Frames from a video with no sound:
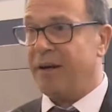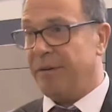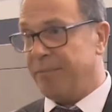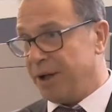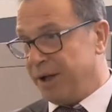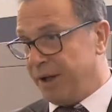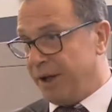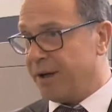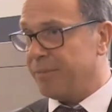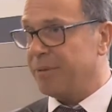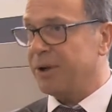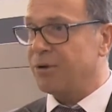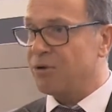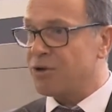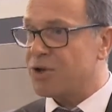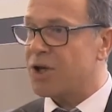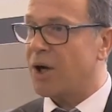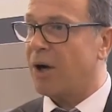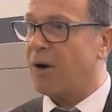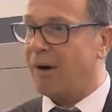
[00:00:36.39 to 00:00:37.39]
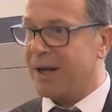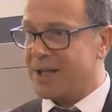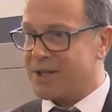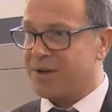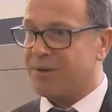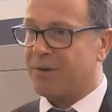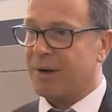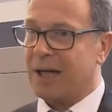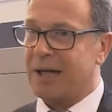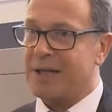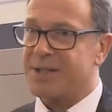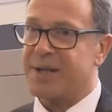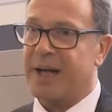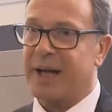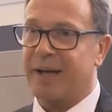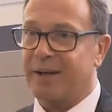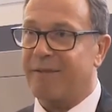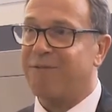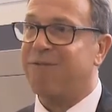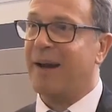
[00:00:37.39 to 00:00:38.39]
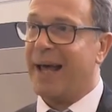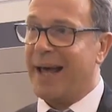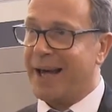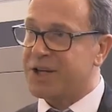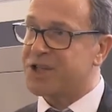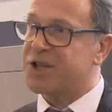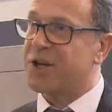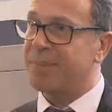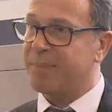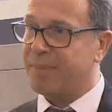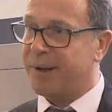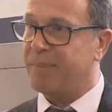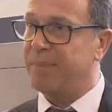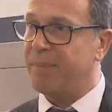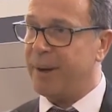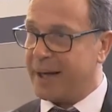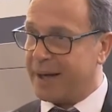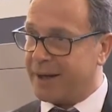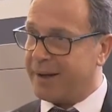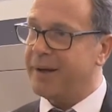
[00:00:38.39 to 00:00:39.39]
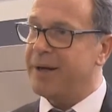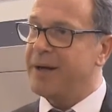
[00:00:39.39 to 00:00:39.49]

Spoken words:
Here we do show, as you rightly say, the flagship, the big